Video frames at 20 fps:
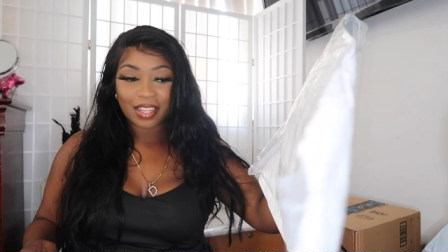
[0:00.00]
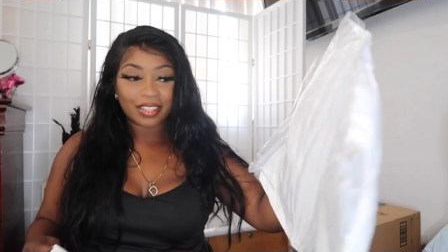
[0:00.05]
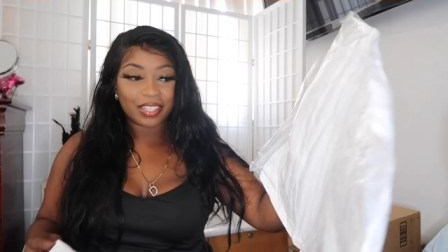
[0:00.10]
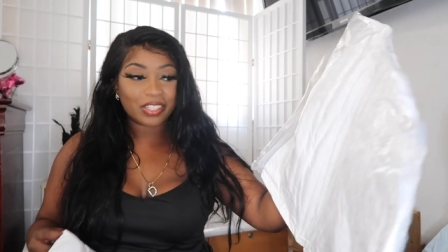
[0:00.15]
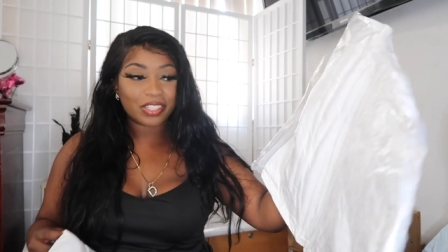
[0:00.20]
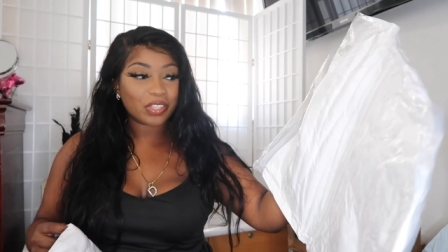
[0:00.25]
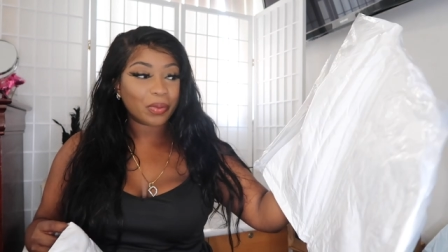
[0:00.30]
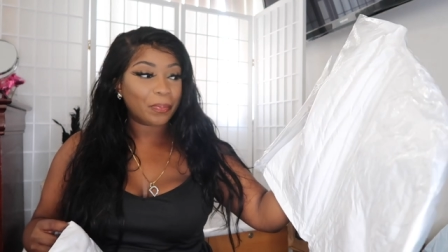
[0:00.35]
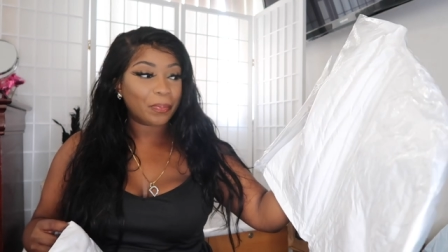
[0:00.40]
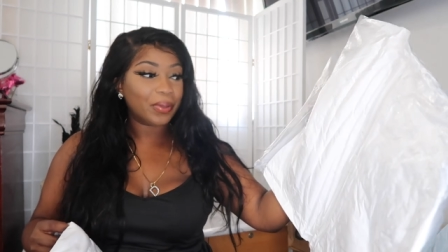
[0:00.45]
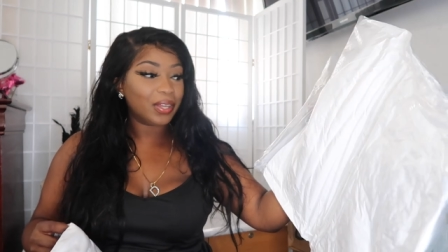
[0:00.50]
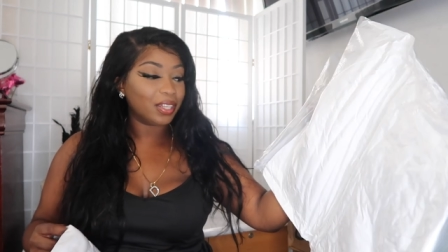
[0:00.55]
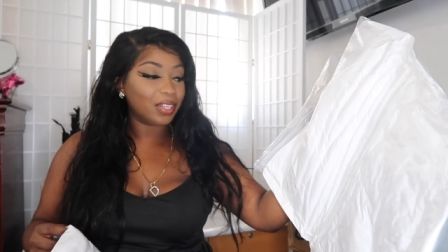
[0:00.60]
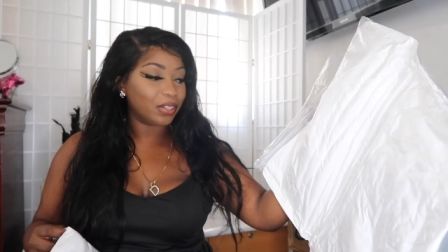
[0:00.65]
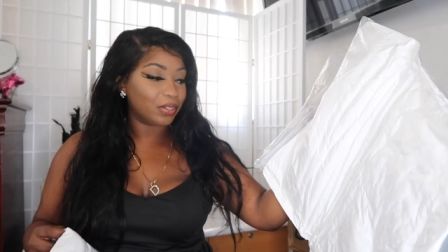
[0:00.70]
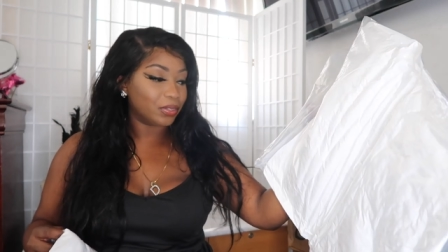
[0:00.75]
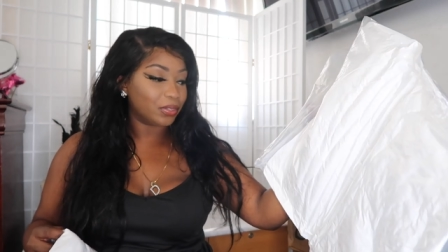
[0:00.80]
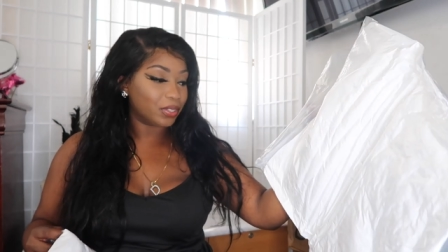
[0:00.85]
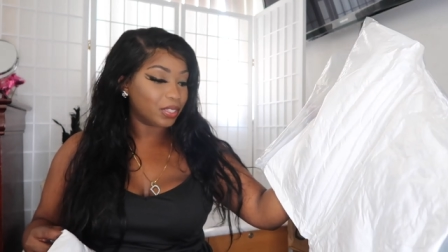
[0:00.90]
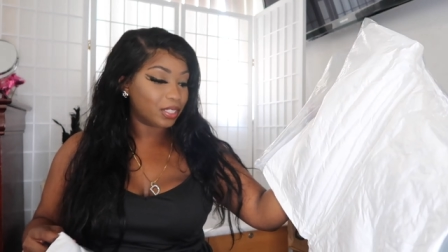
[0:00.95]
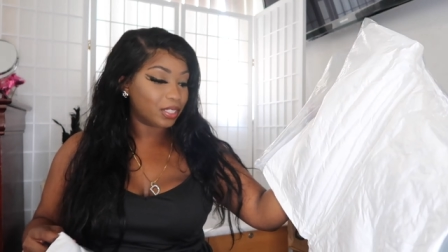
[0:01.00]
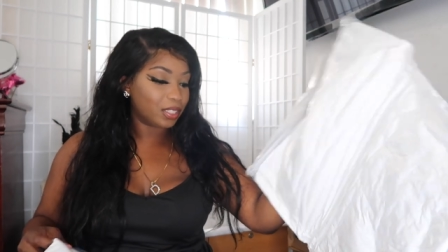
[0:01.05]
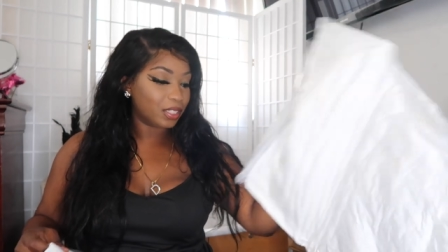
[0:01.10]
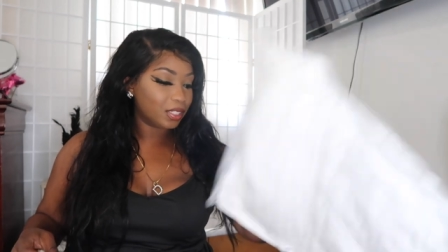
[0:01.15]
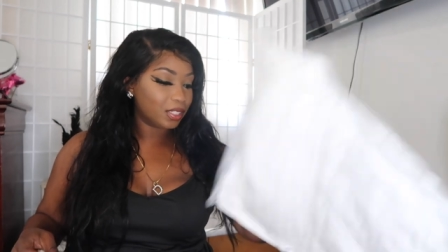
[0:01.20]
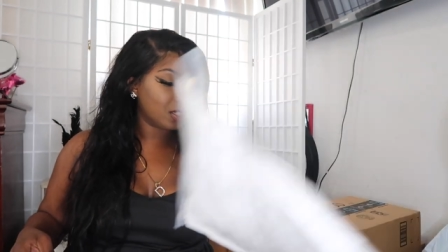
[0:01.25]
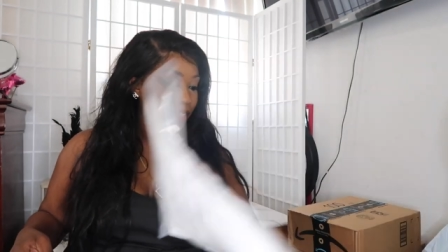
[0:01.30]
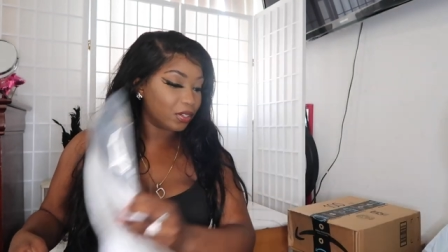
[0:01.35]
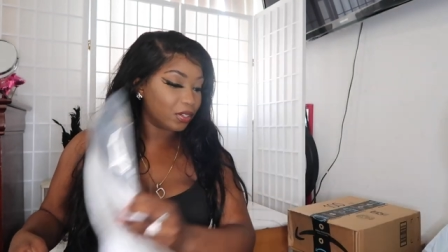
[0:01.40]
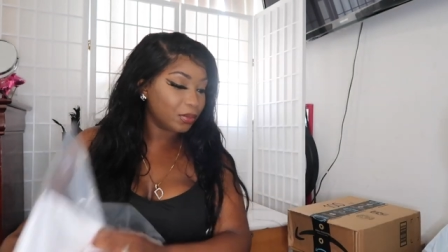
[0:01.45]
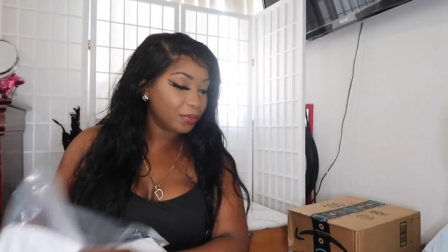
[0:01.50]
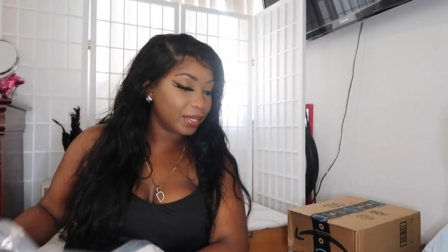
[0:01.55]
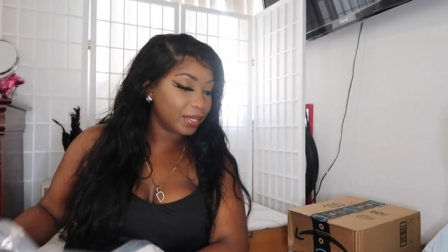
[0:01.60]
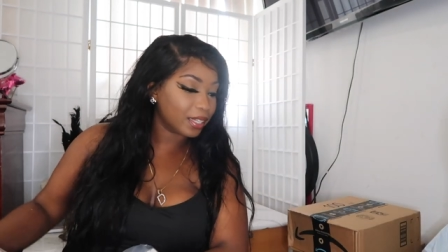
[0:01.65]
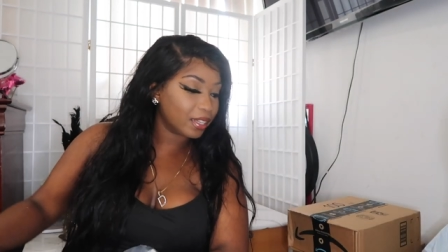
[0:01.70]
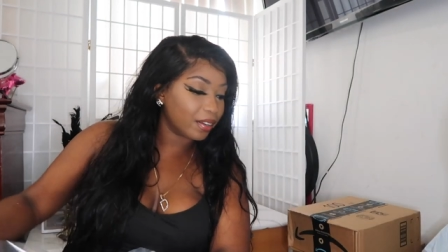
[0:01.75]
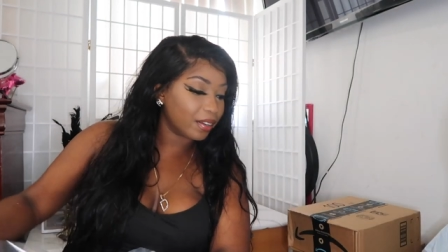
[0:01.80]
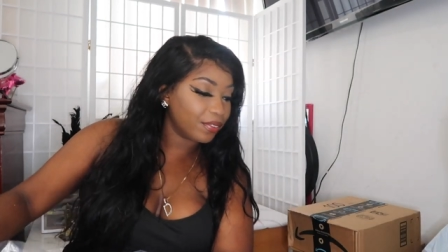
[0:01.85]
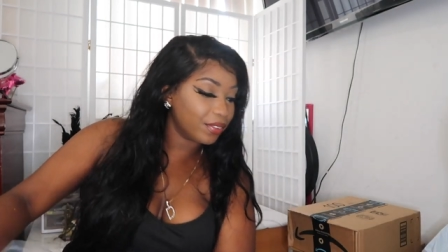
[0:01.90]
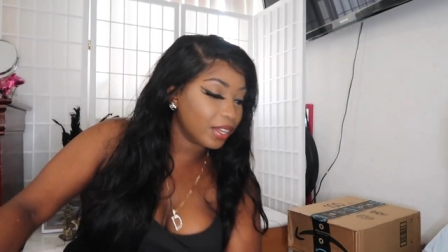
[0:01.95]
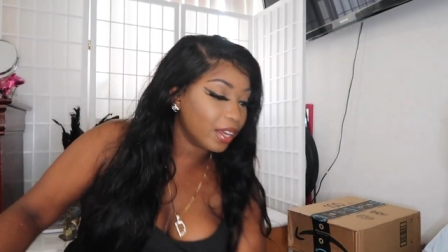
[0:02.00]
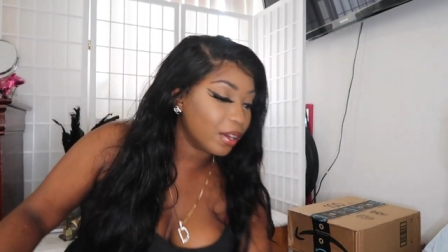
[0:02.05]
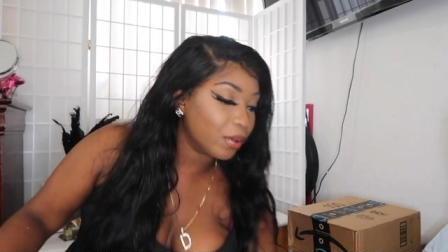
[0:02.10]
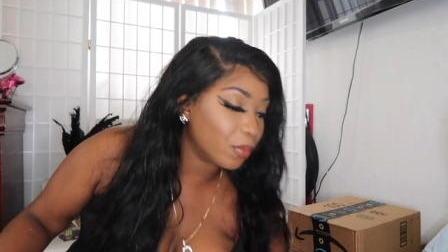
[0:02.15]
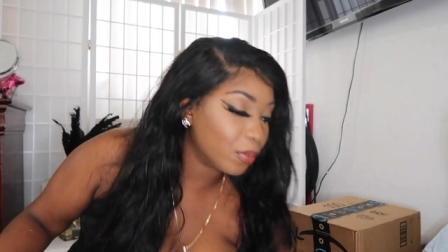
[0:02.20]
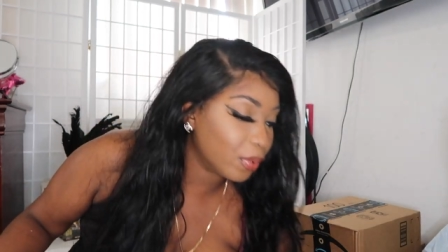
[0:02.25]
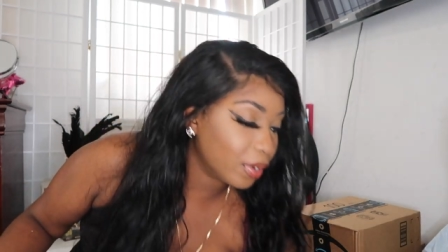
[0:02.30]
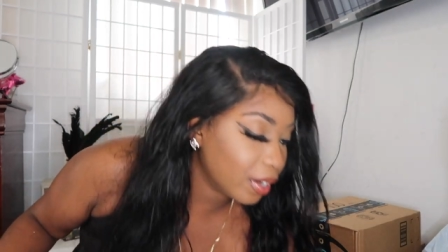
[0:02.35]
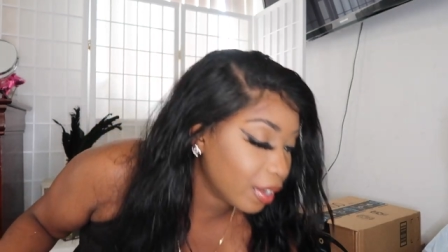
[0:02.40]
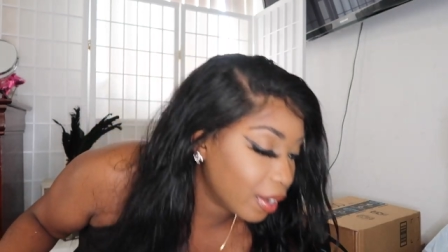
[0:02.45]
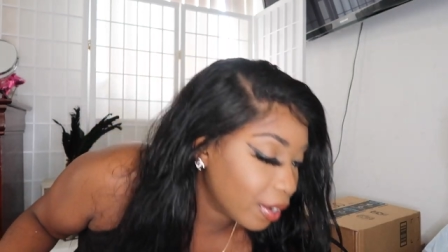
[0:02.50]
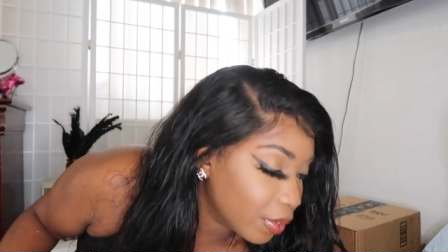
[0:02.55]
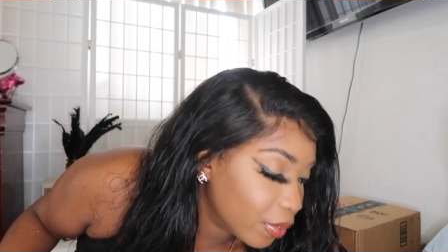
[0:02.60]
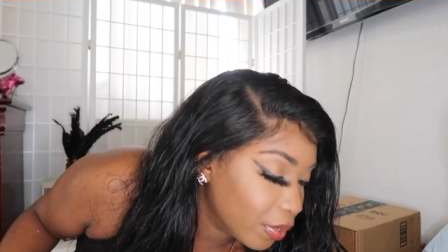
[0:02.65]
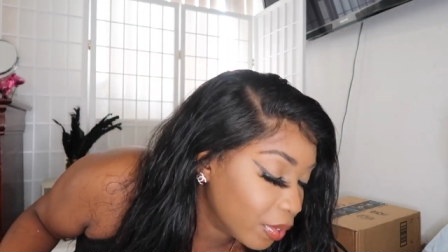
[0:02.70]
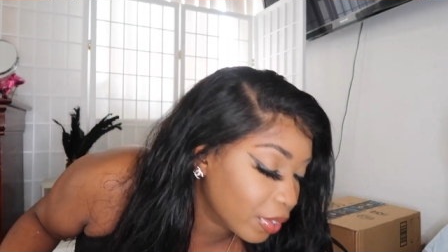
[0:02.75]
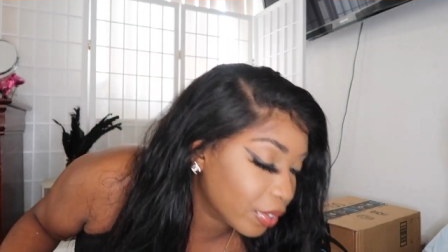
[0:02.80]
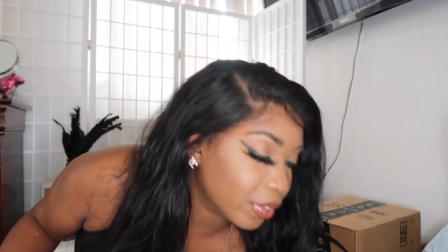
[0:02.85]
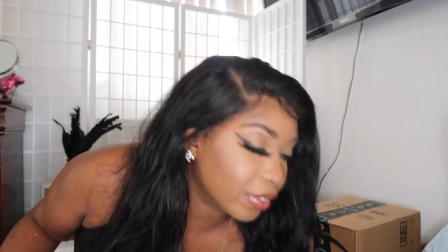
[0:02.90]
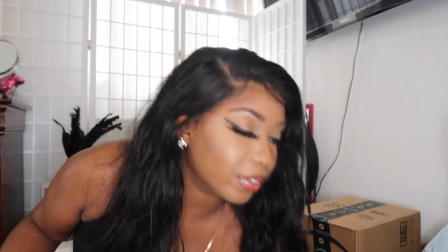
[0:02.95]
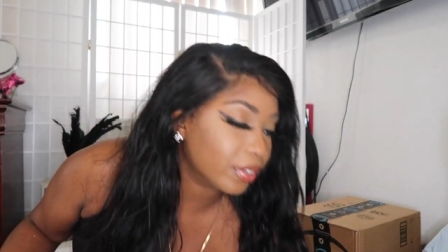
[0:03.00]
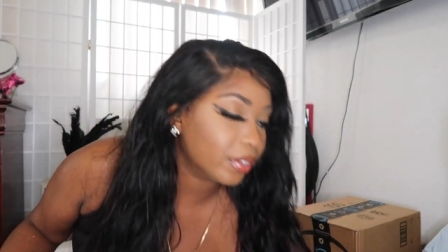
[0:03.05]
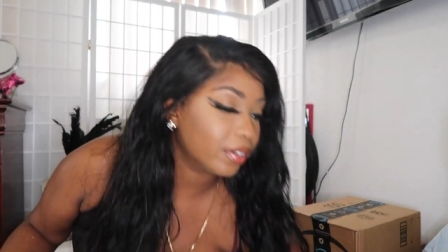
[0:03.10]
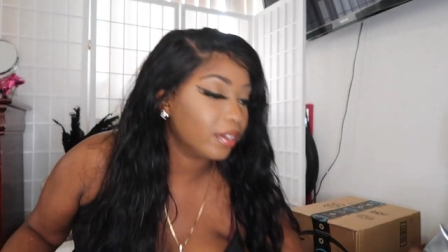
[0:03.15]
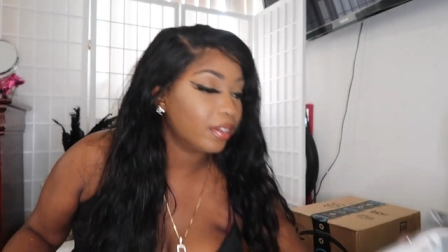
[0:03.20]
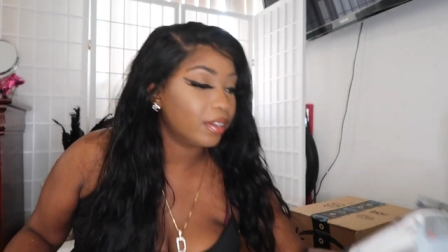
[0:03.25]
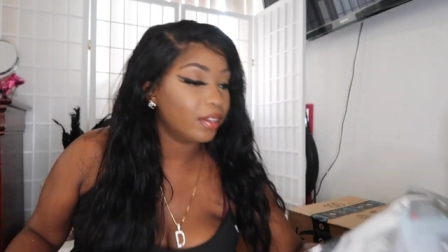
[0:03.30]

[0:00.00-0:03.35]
These are pillows. Oh my god, I forgot what I ordered.